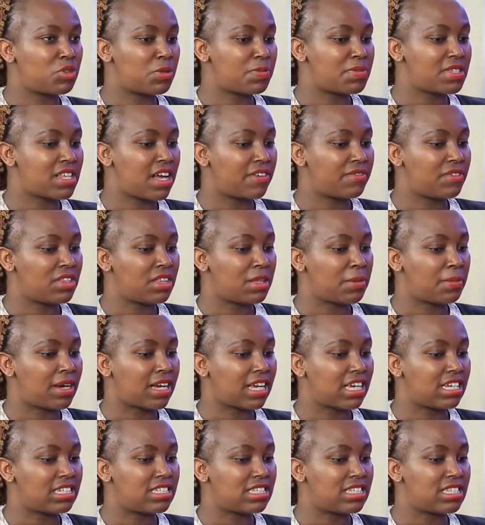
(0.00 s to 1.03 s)
to observe in the
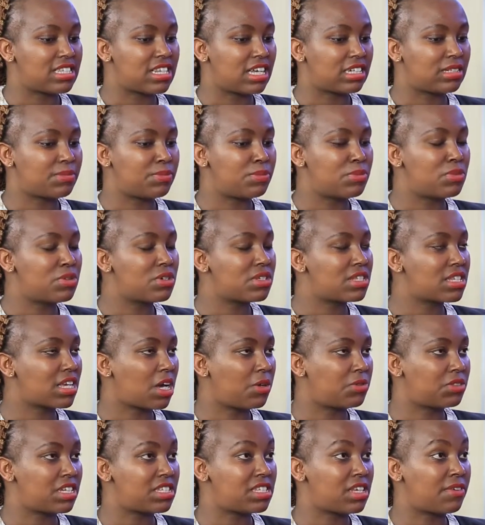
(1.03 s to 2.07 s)
market is that most
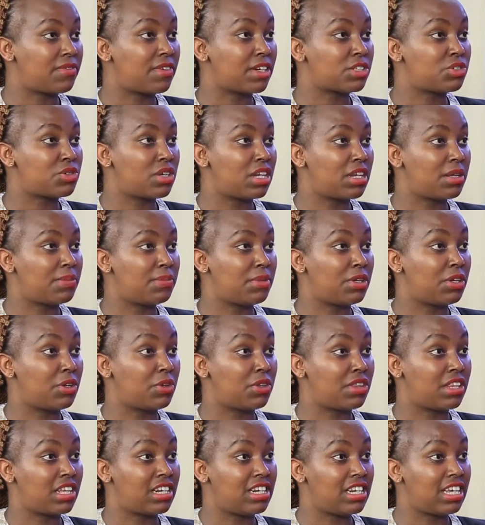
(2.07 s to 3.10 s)
counters have actually been
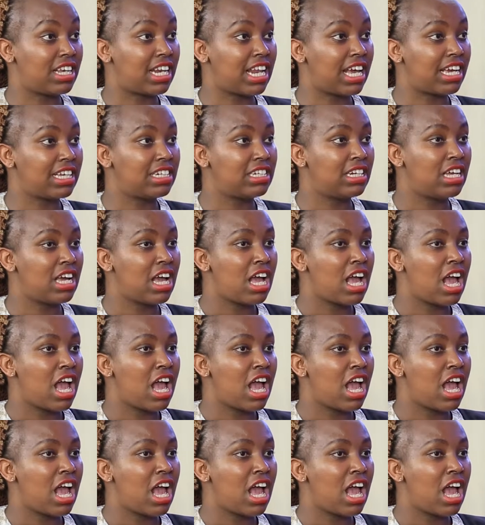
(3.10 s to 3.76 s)
on the decline,